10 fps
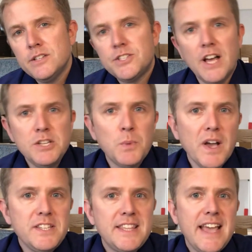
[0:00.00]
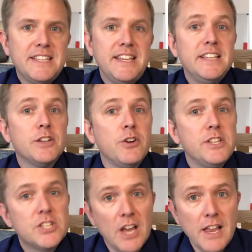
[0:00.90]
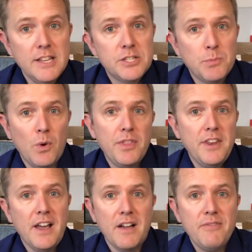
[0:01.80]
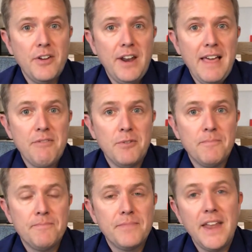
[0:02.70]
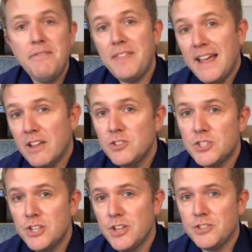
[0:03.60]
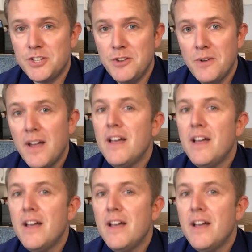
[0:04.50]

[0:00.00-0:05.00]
Size-wise, the SE is only slightly smaller than the iPhone 11, and if that concerns you,